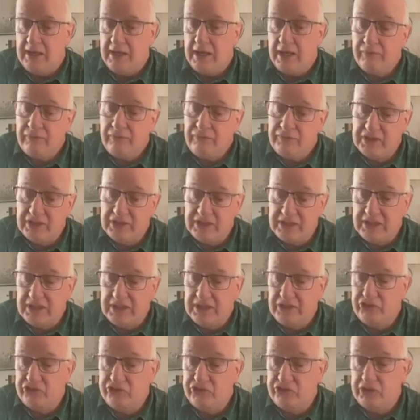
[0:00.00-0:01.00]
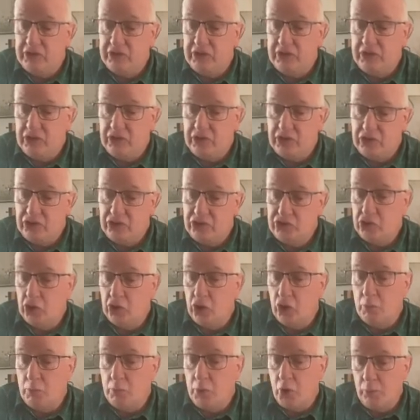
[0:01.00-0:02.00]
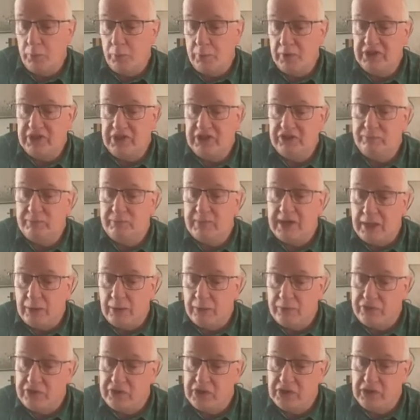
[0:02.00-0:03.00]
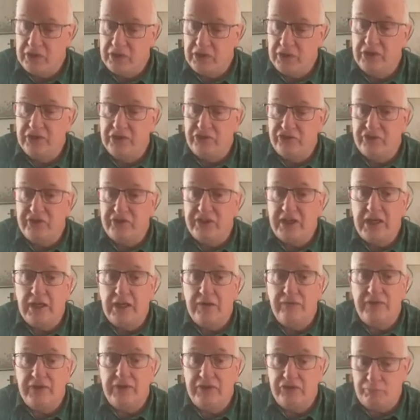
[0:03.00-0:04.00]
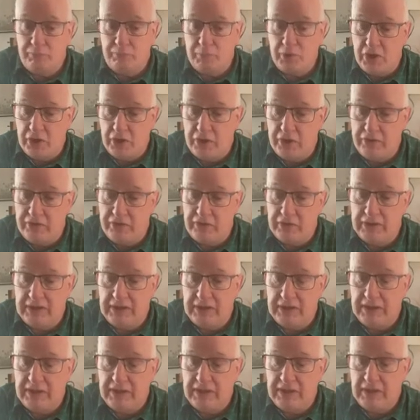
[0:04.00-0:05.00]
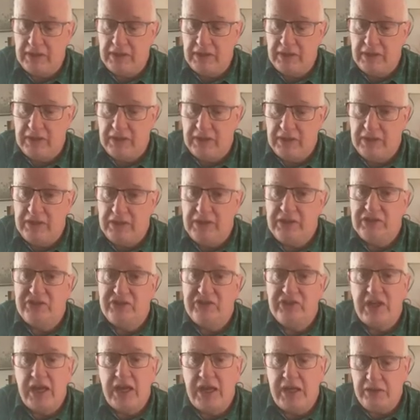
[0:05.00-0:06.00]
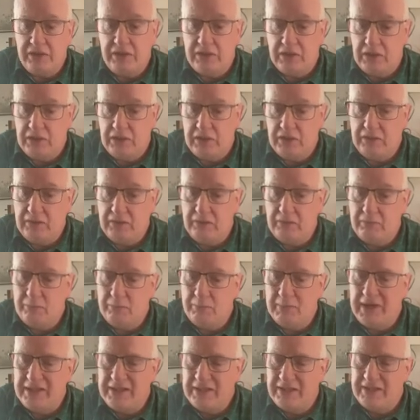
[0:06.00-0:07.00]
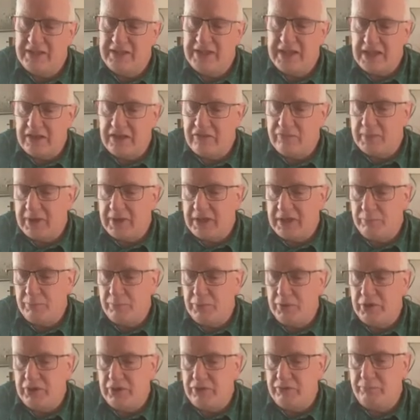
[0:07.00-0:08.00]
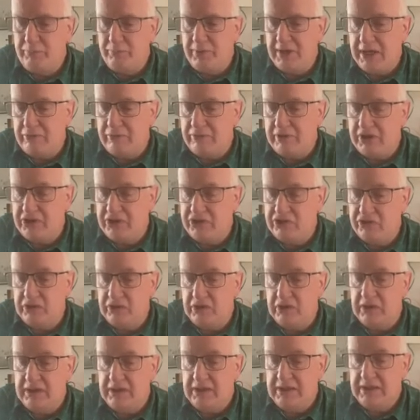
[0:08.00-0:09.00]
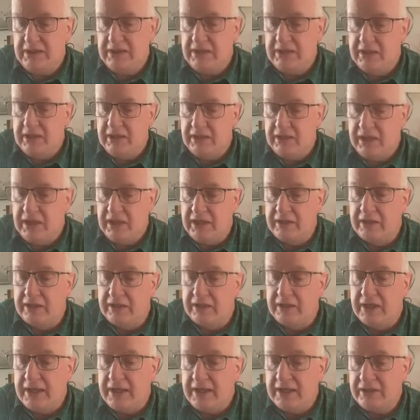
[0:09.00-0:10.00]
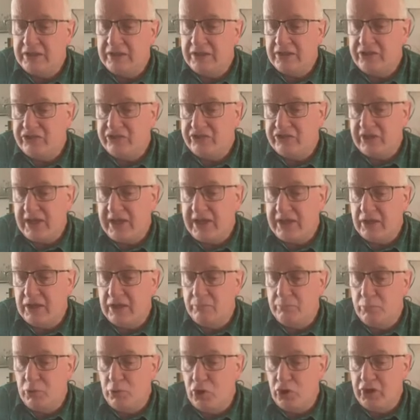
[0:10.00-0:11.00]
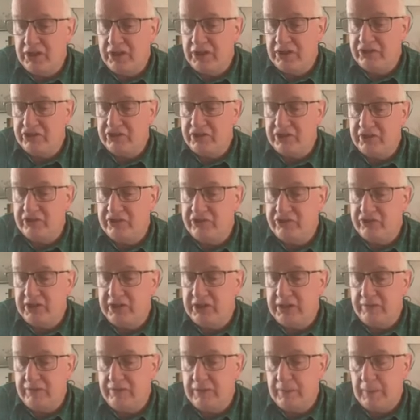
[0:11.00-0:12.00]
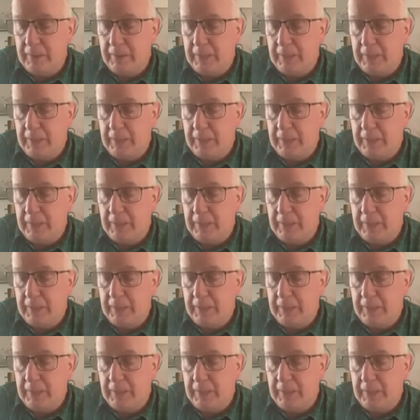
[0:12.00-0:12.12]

"After this, Job opened his mouth and cursed the day of his birth. He said, 'May the day of my birth perish, and the night that said a boy is conceived.